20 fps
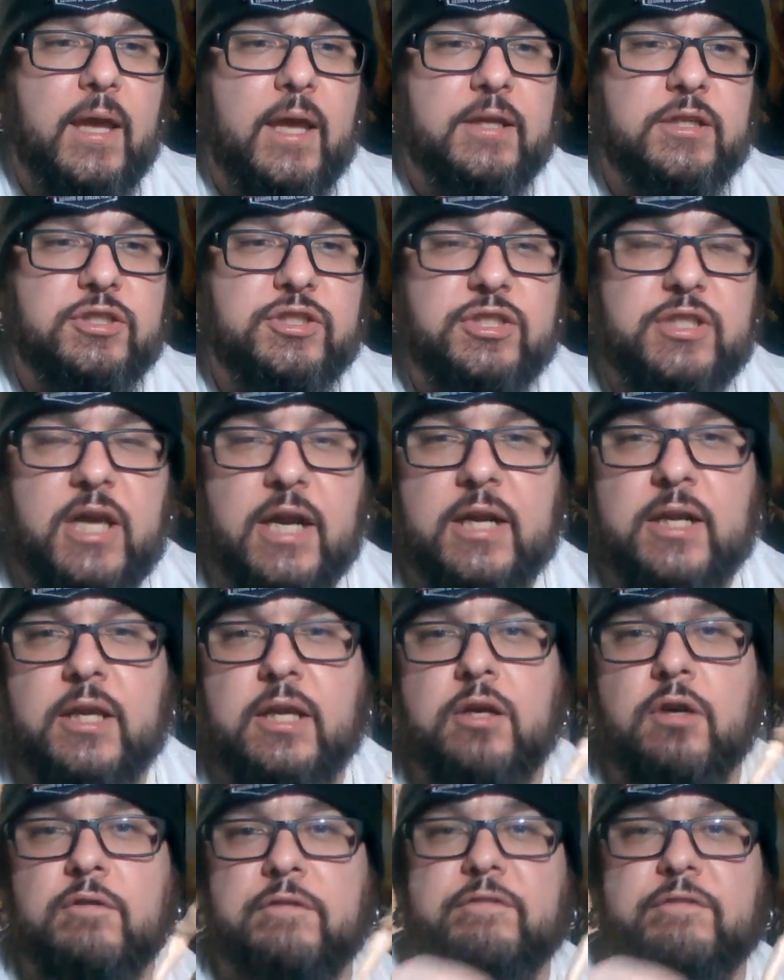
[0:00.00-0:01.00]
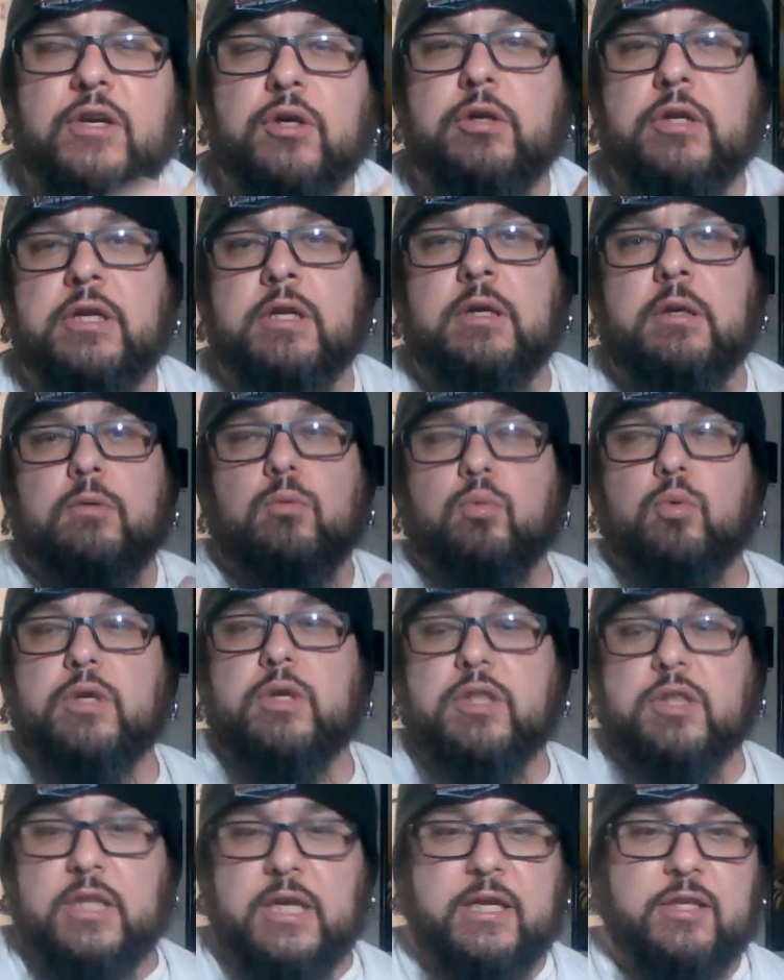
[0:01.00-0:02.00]
And it's not interfering
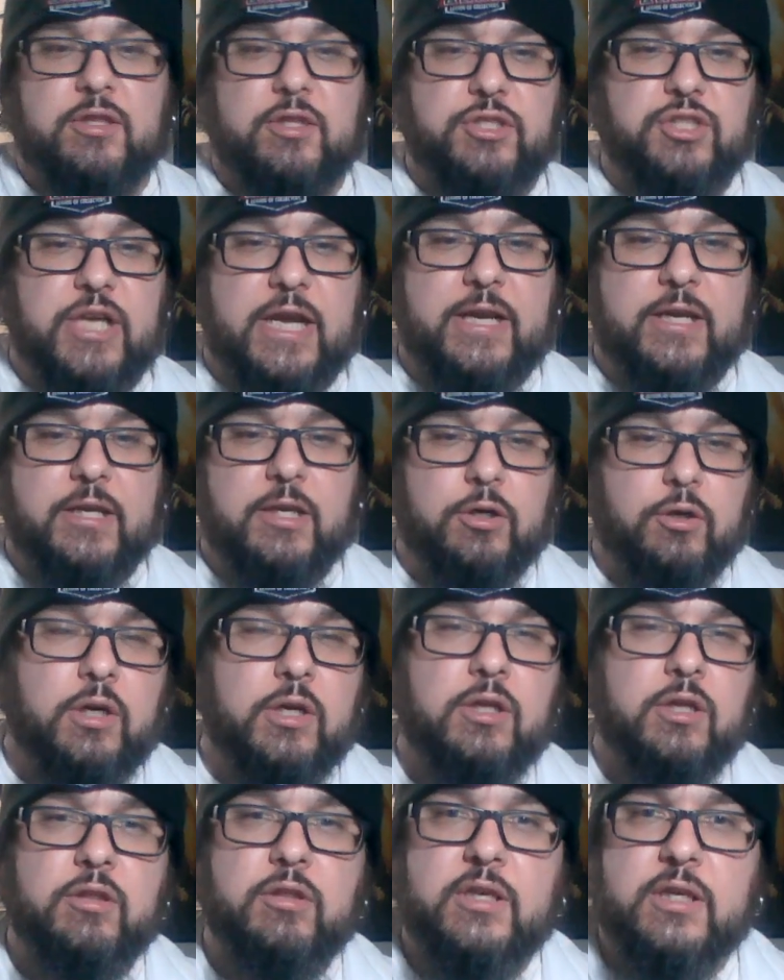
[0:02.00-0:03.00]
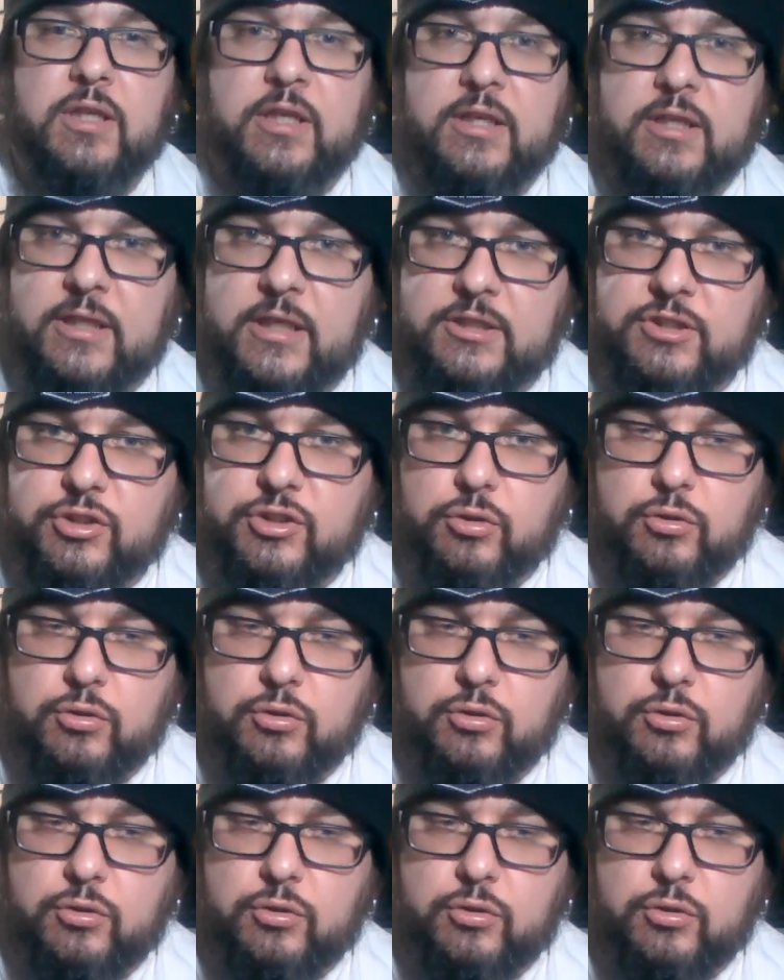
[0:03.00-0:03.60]
with like the jacket or anything like that.